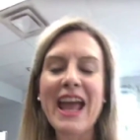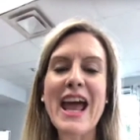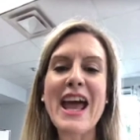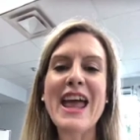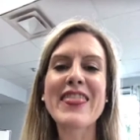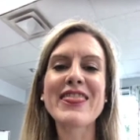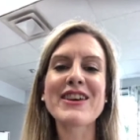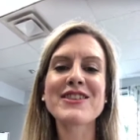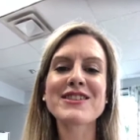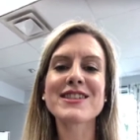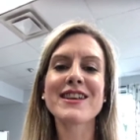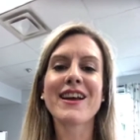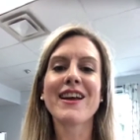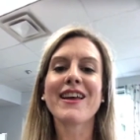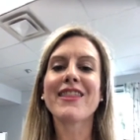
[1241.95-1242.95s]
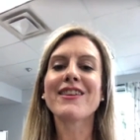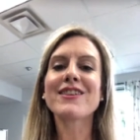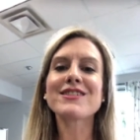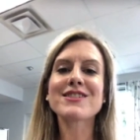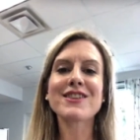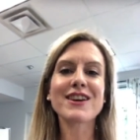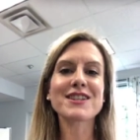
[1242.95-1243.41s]
And
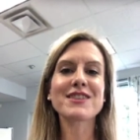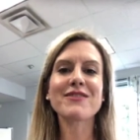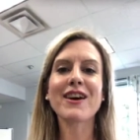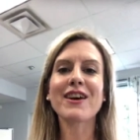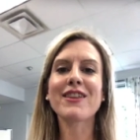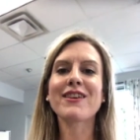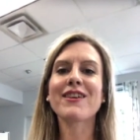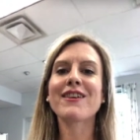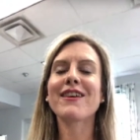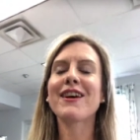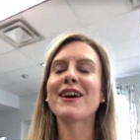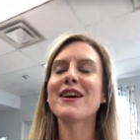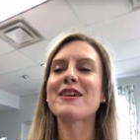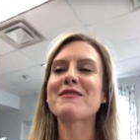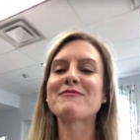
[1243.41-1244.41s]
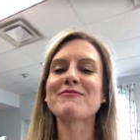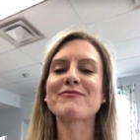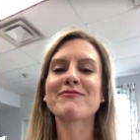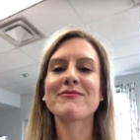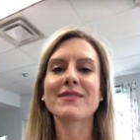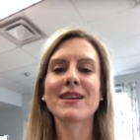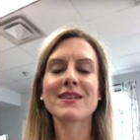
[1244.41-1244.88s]
there's lots of other
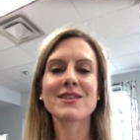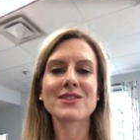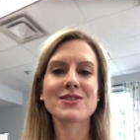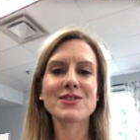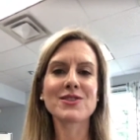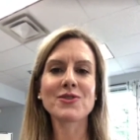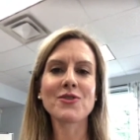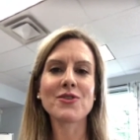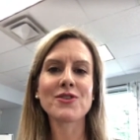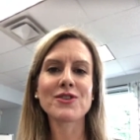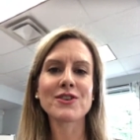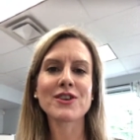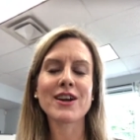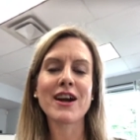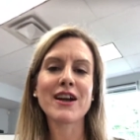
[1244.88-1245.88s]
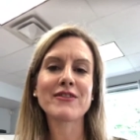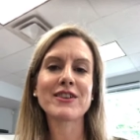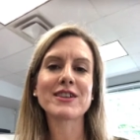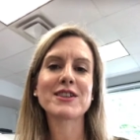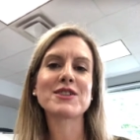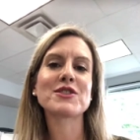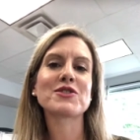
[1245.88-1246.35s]
solar
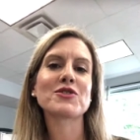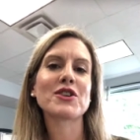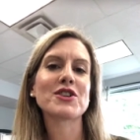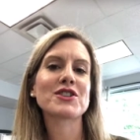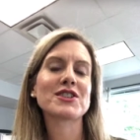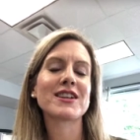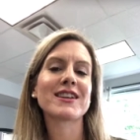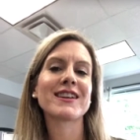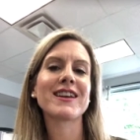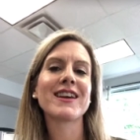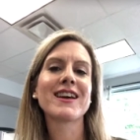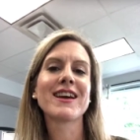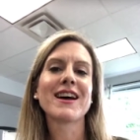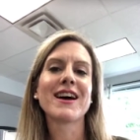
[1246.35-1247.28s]
oven construction